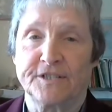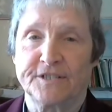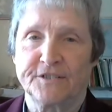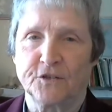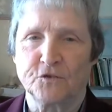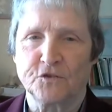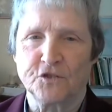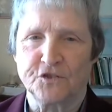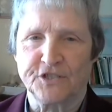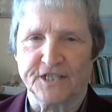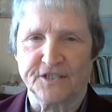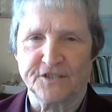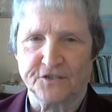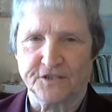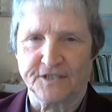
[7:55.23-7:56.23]
social
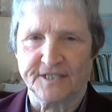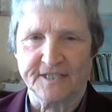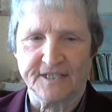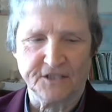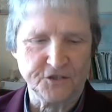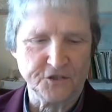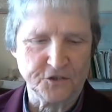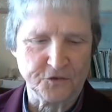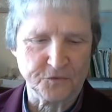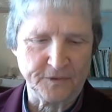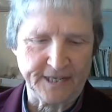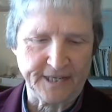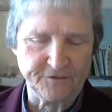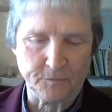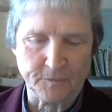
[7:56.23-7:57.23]
justice issues will
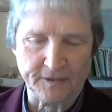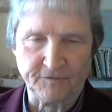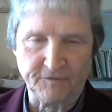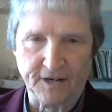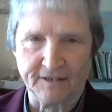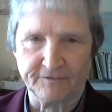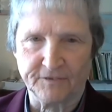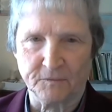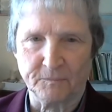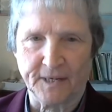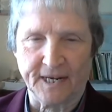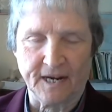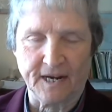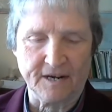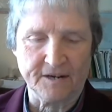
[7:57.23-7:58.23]
never be far from
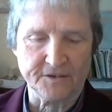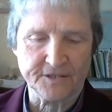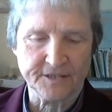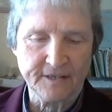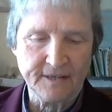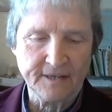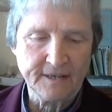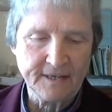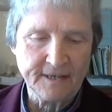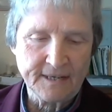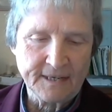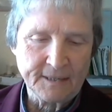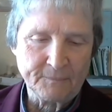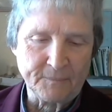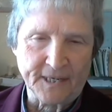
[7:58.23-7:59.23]
my heart,
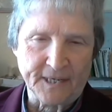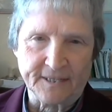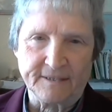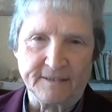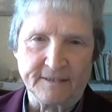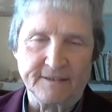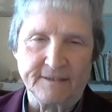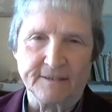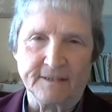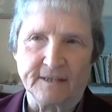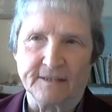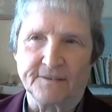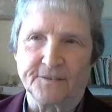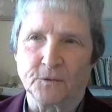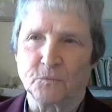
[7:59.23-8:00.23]
but the